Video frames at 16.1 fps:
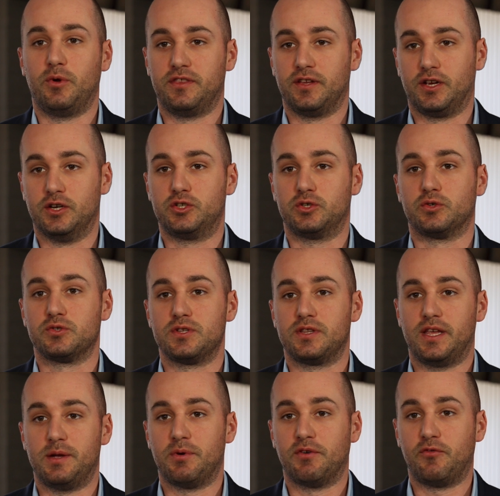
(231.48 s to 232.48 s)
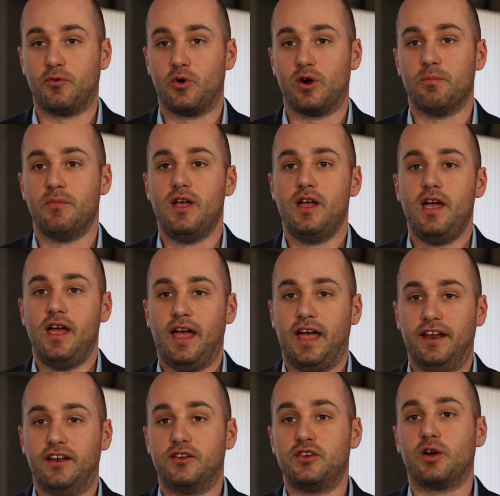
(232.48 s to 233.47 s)
with the controls that they perform
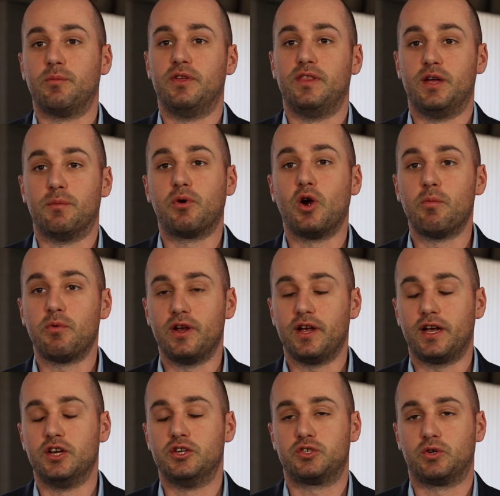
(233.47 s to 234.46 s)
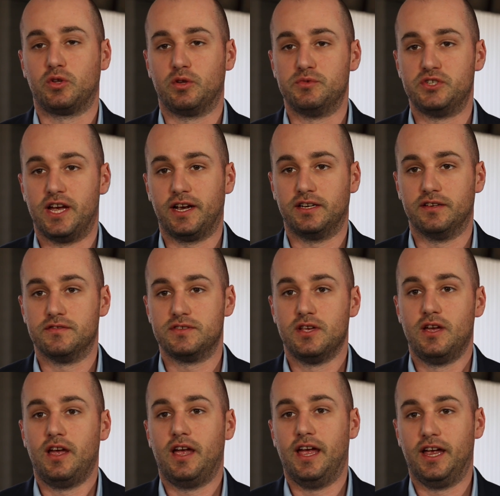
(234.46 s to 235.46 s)
and determine the appropriate control objectives
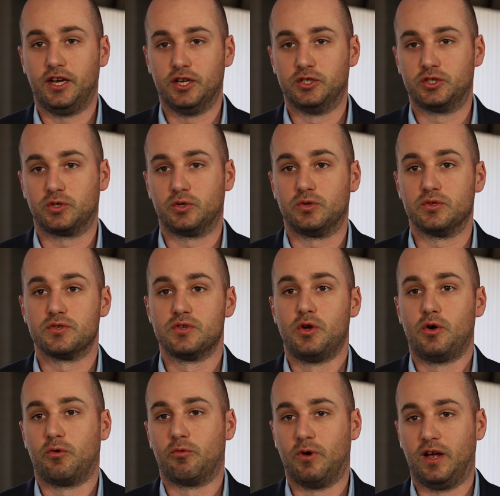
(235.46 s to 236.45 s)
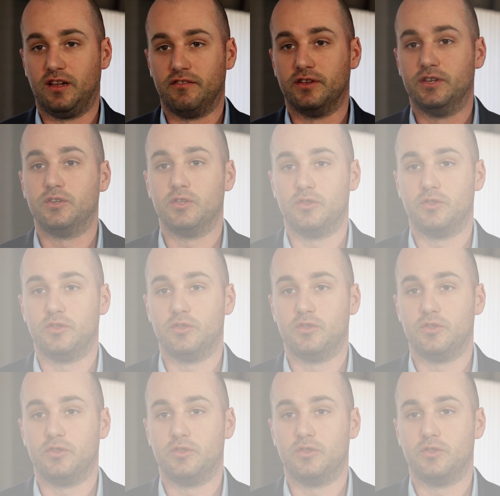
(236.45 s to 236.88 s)
and controls relevant